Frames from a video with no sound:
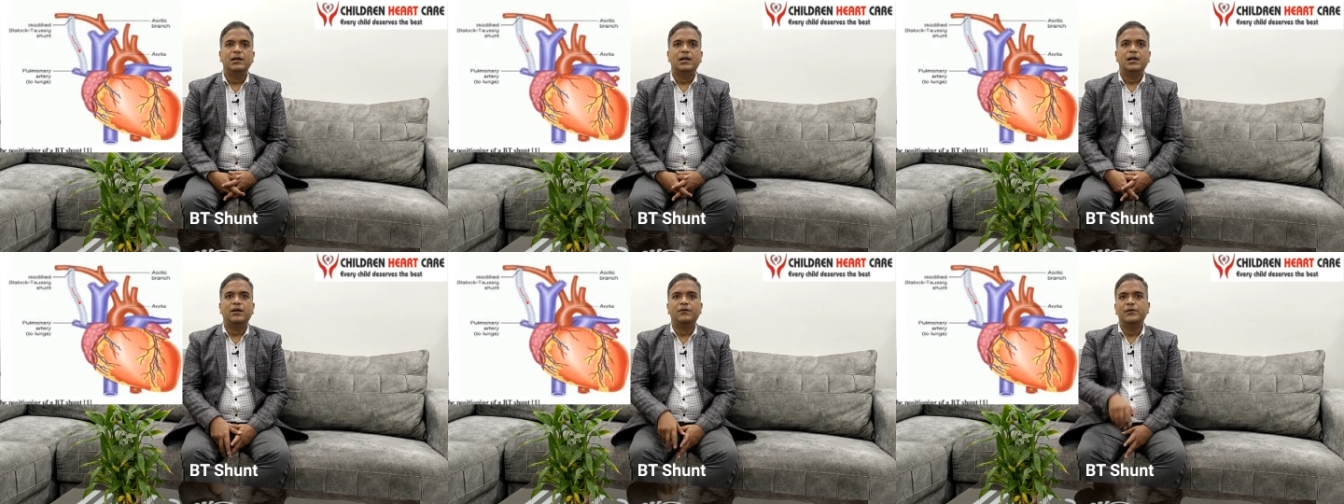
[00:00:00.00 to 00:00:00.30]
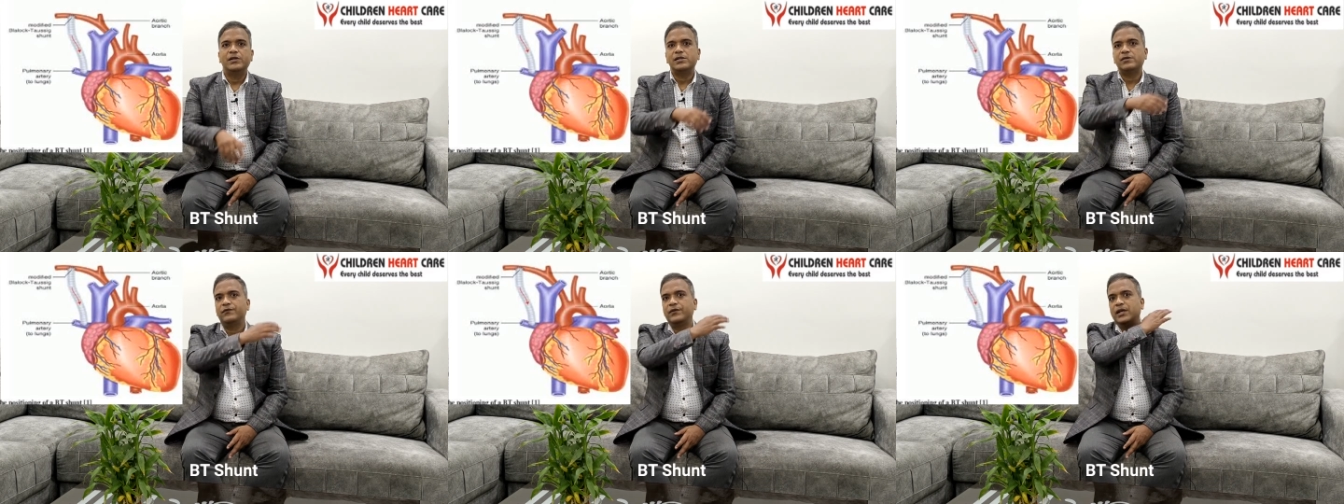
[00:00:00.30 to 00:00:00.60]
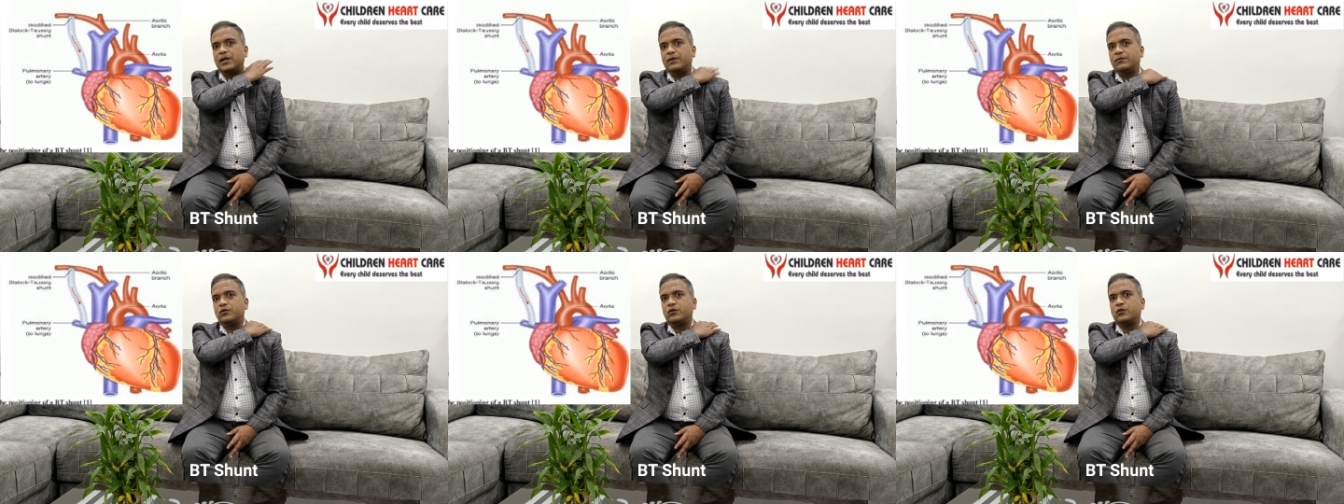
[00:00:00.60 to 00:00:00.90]
in which we
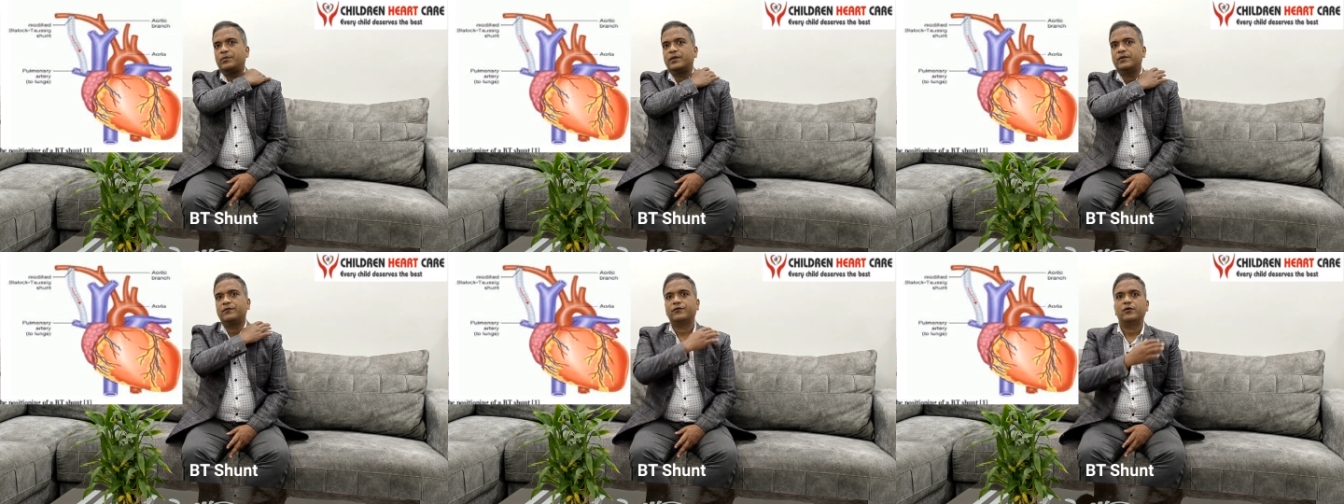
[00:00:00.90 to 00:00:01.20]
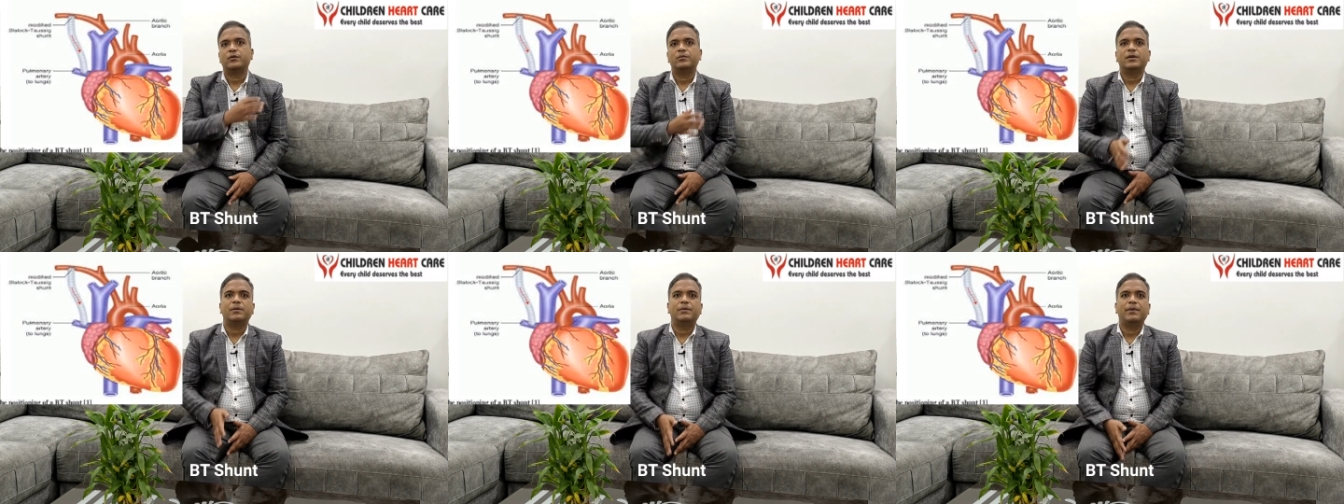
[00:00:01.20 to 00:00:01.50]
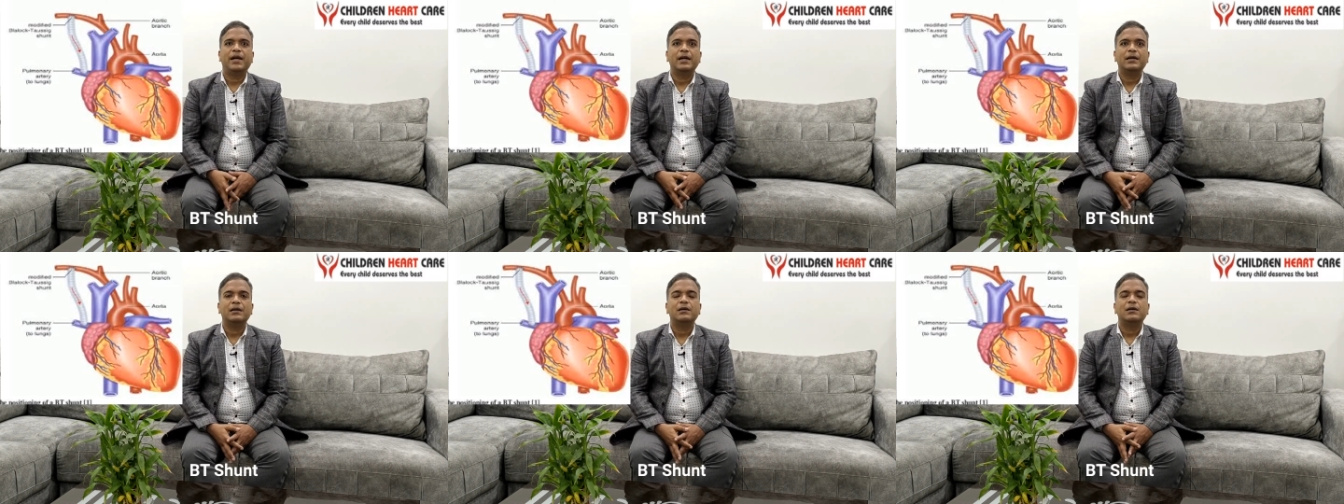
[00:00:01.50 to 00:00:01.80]
have to open from the
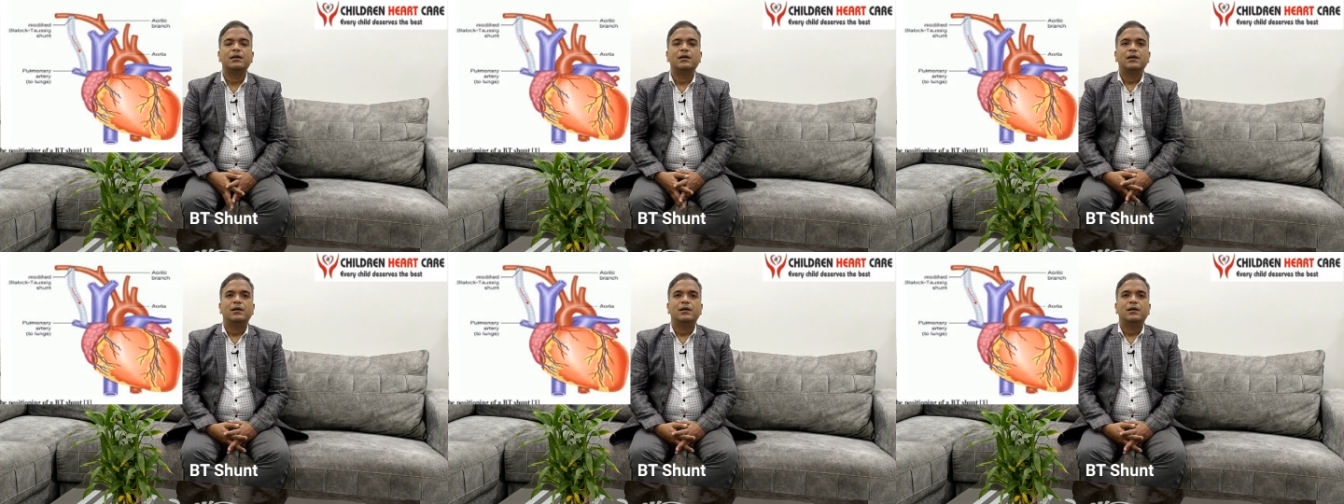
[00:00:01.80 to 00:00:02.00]
back.